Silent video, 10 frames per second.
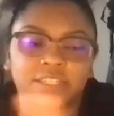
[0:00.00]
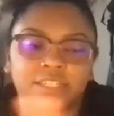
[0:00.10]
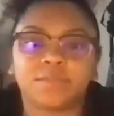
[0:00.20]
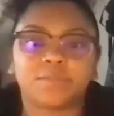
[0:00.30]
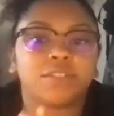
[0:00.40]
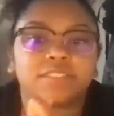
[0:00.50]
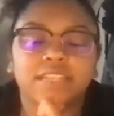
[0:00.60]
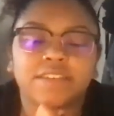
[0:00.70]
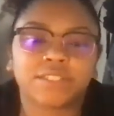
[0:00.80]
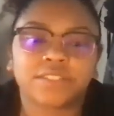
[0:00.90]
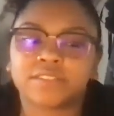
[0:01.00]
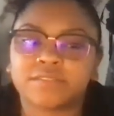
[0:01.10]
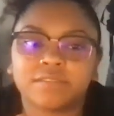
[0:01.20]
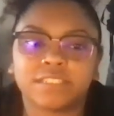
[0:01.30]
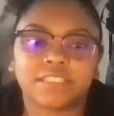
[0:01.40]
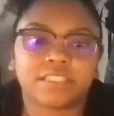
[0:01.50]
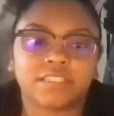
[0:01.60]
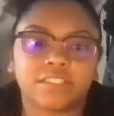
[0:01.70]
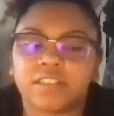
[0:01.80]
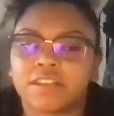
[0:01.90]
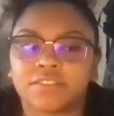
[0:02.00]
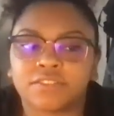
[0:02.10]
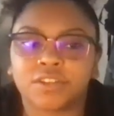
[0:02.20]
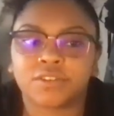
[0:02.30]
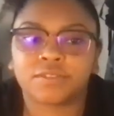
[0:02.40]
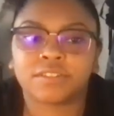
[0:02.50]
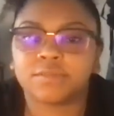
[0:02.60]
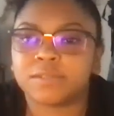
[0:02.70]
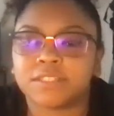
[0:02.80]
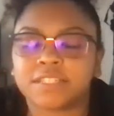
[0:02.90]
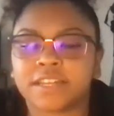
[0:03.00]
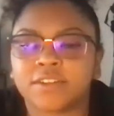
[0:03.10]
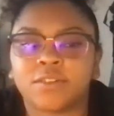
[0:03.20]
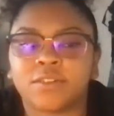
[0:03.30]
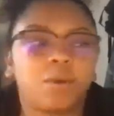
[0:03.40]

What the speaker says: someone who has never listened to Leonard Cohen's music at all,